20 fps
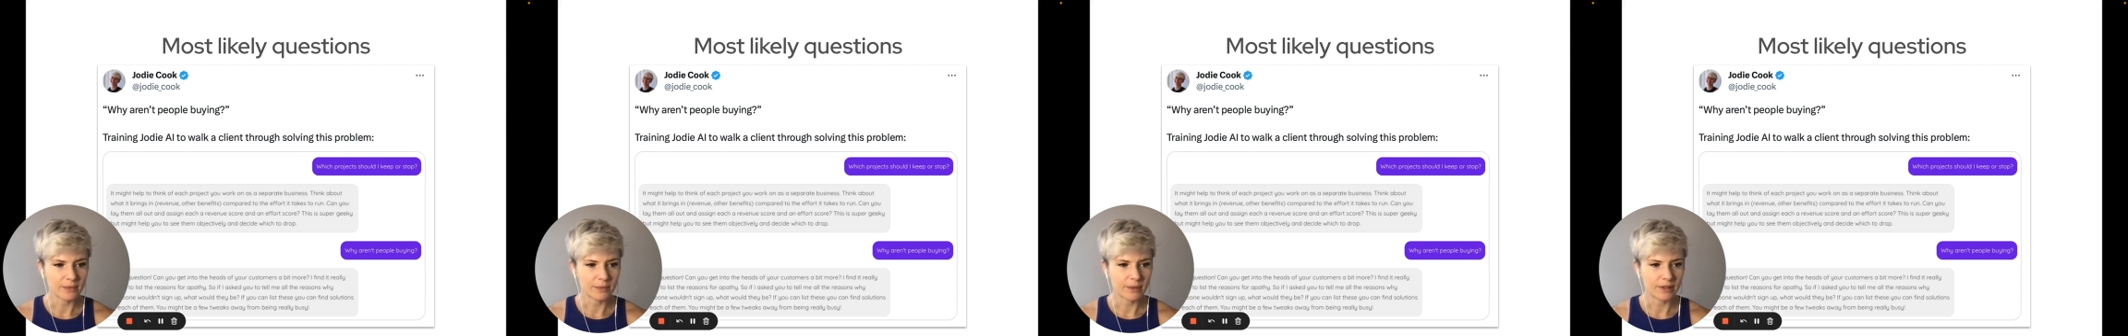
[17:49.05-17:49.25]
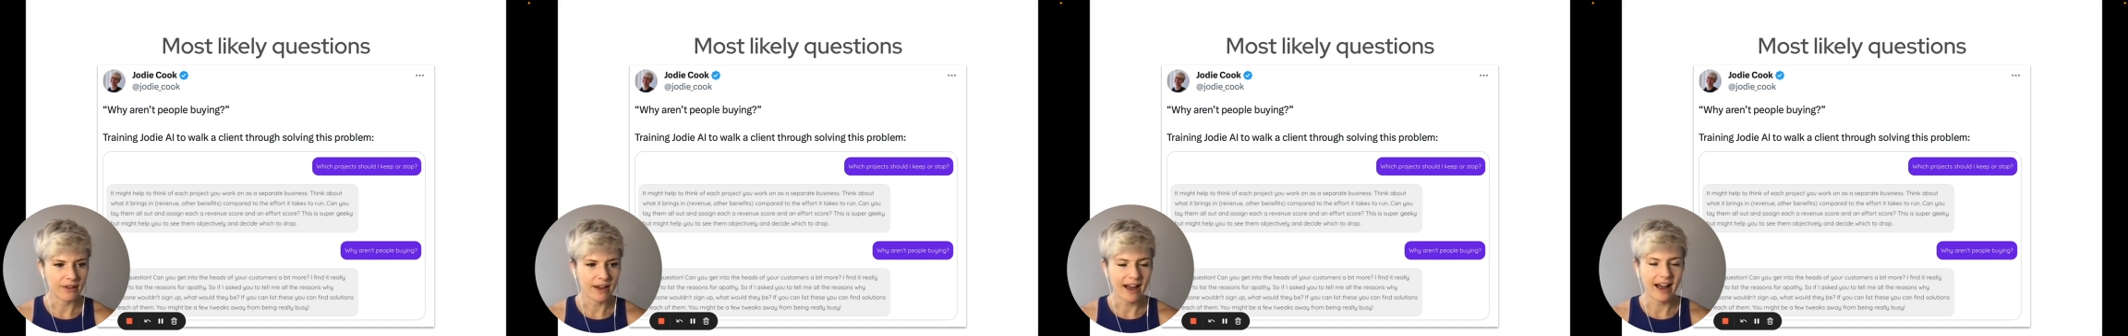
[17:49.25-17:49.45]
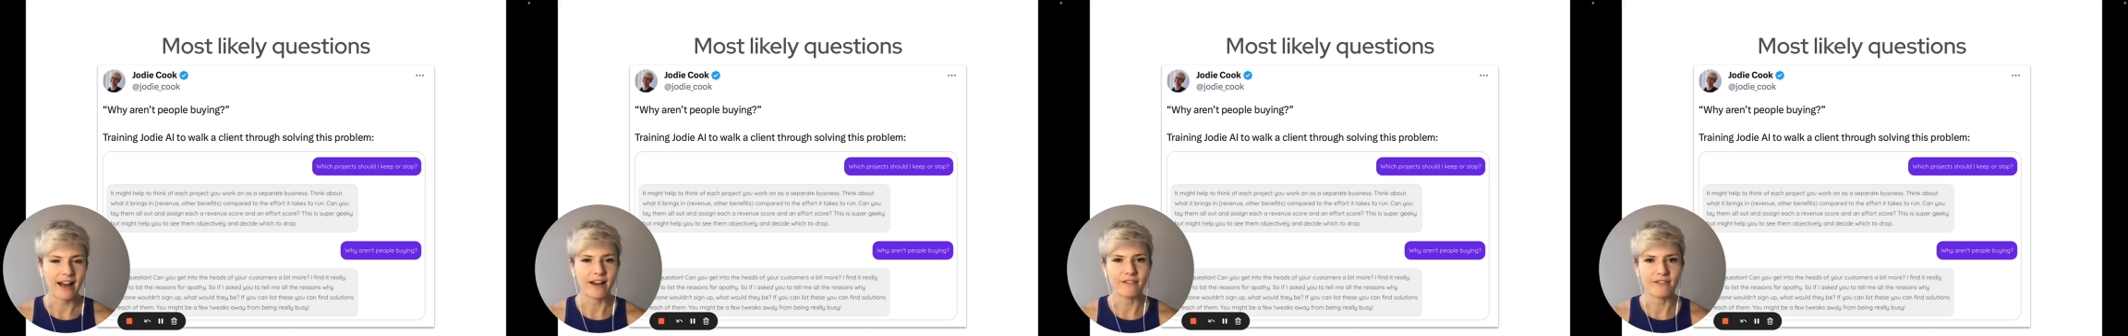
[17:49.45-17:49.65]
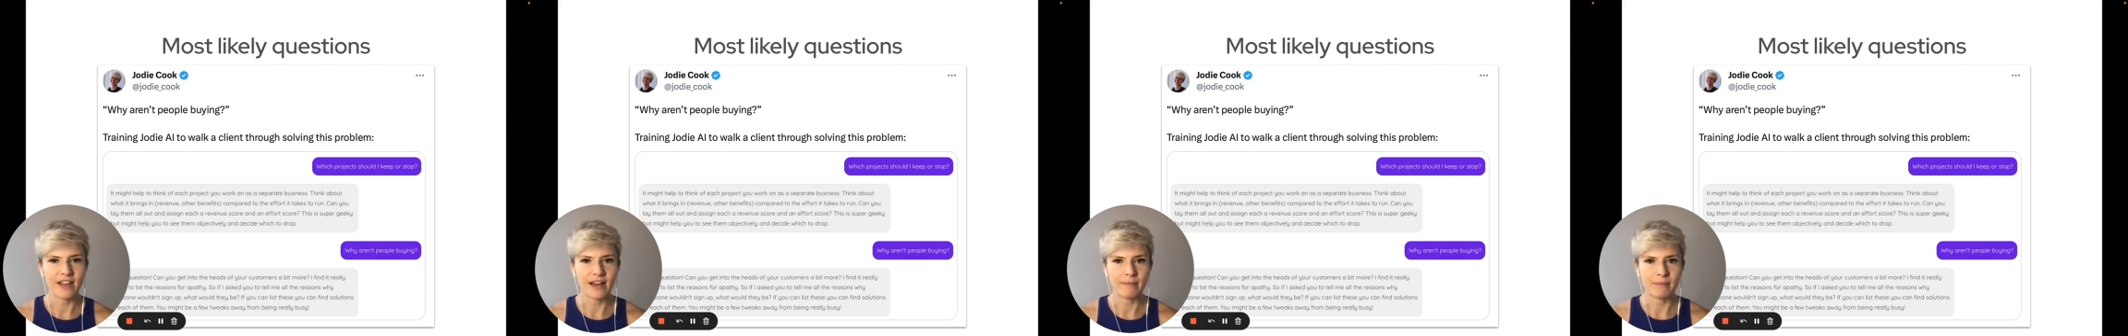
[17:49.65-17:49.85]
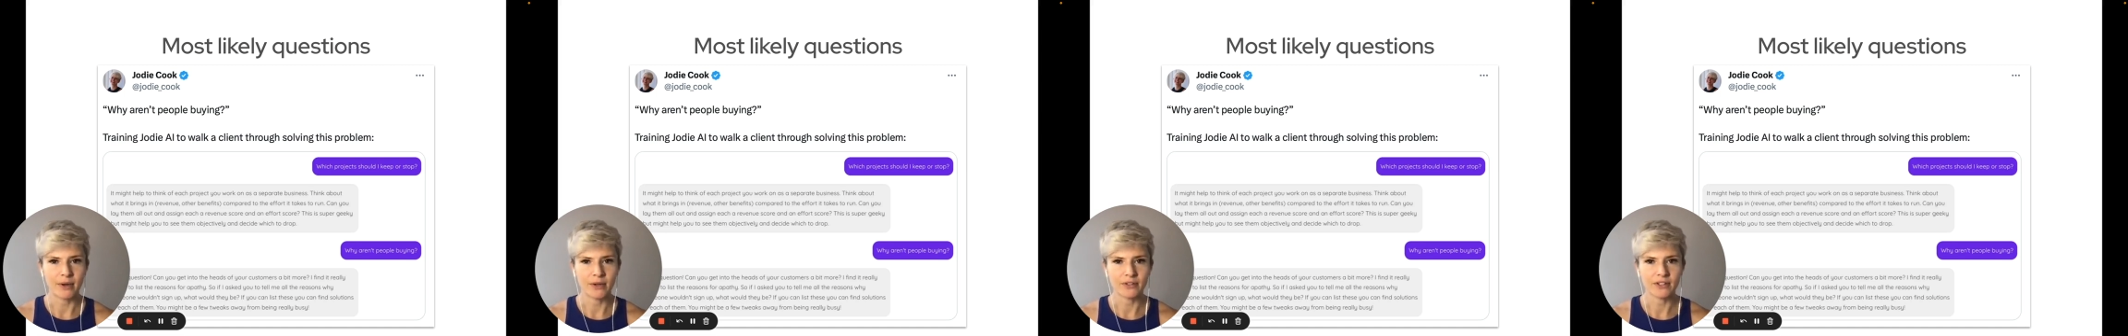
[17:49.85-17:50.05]
will have
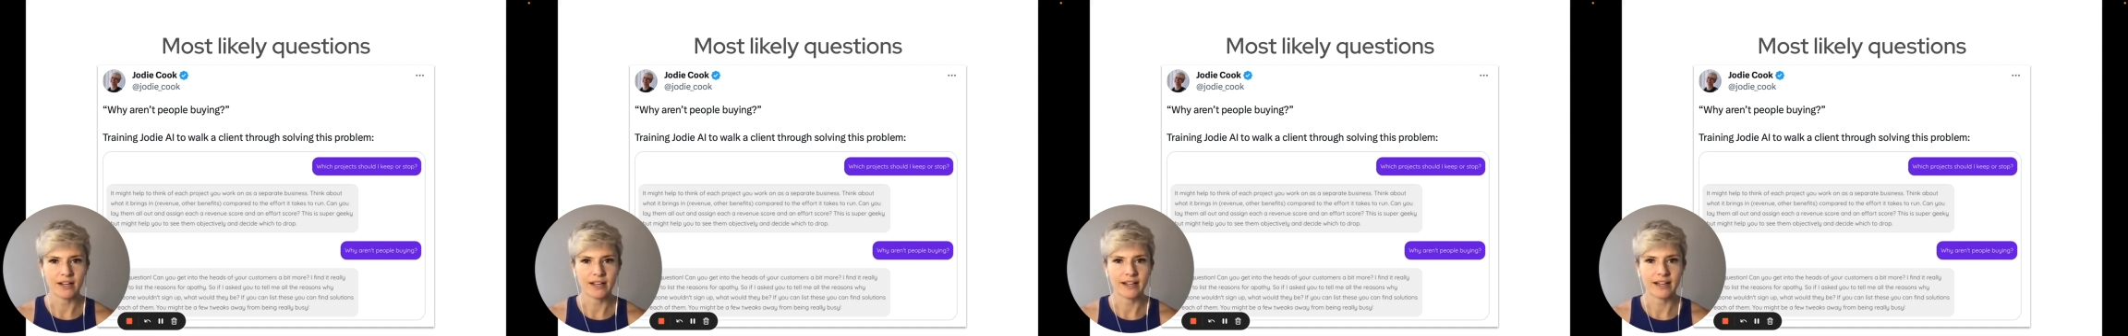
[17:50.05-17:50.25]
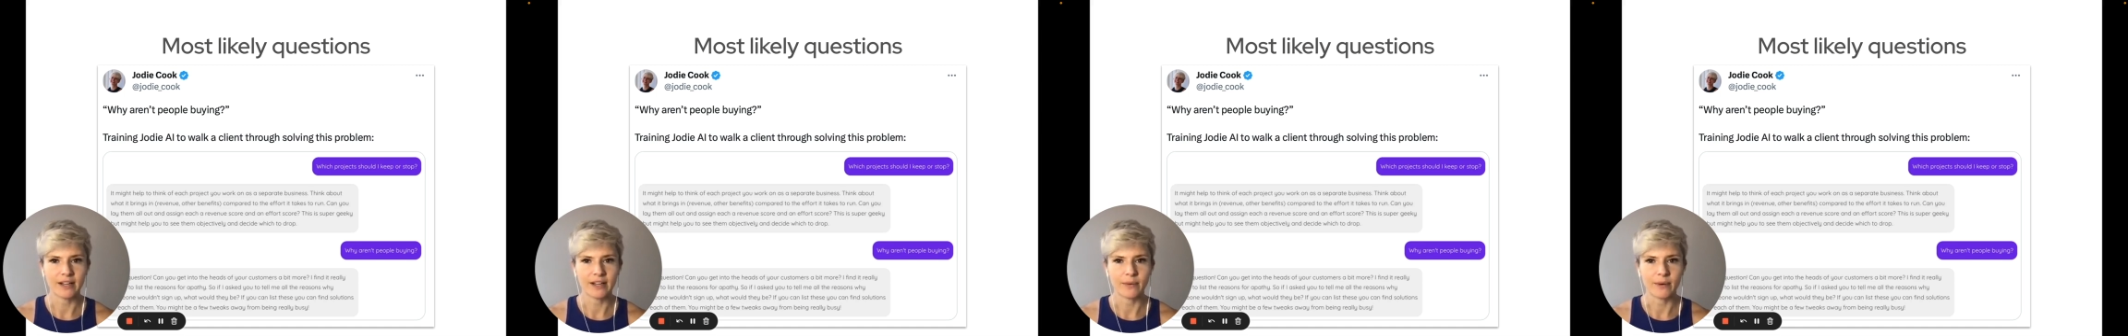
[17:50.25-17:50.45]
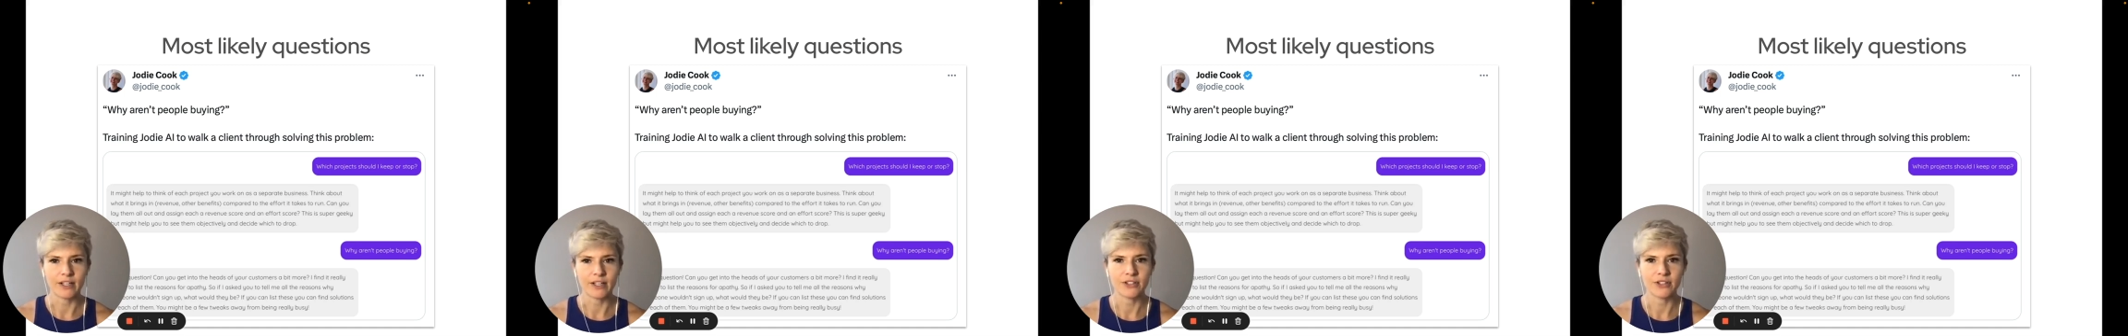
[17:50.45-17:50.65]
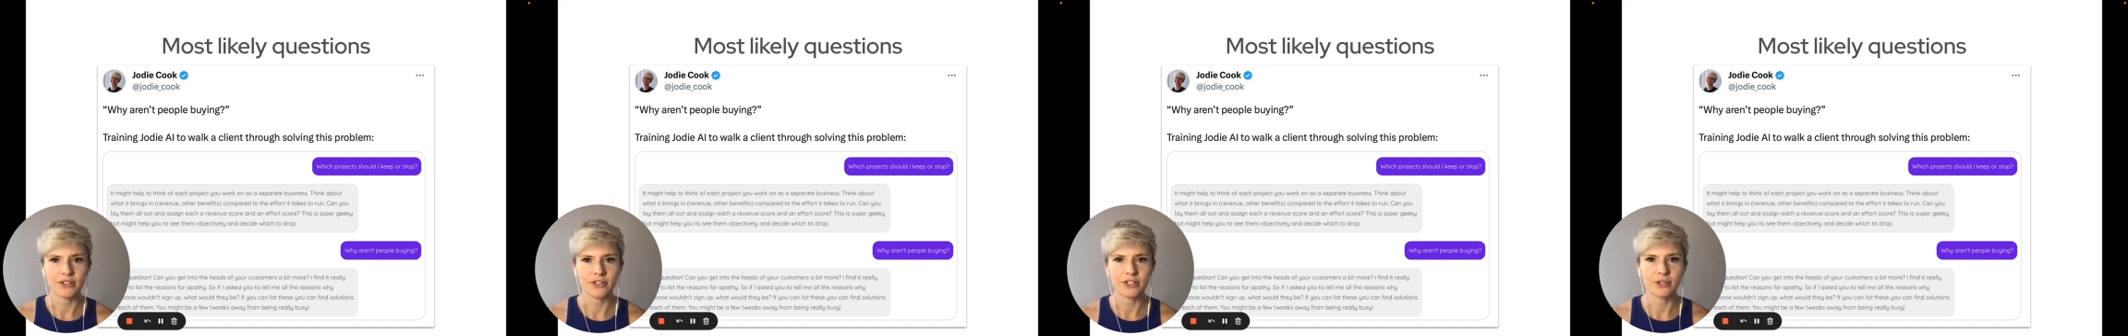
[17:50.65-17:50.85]
their most likely questions.